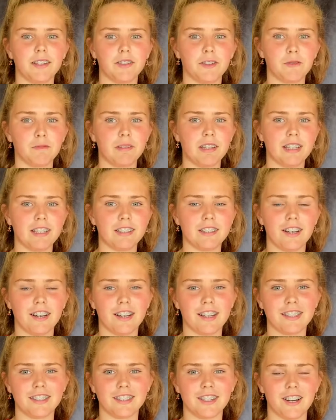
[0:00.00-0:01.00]
To me,
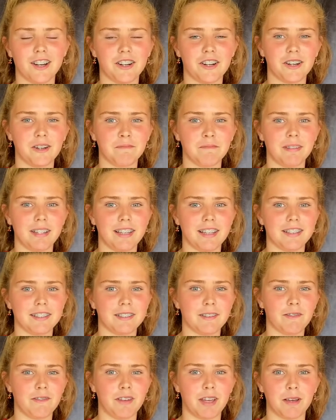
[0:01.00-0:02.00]
Saucon Soccer means
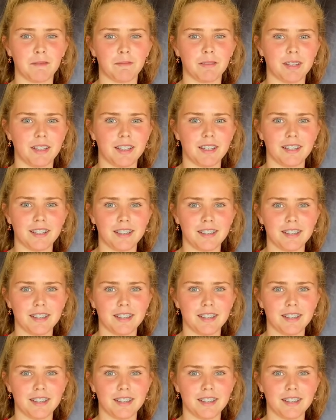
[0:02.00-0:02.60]
family.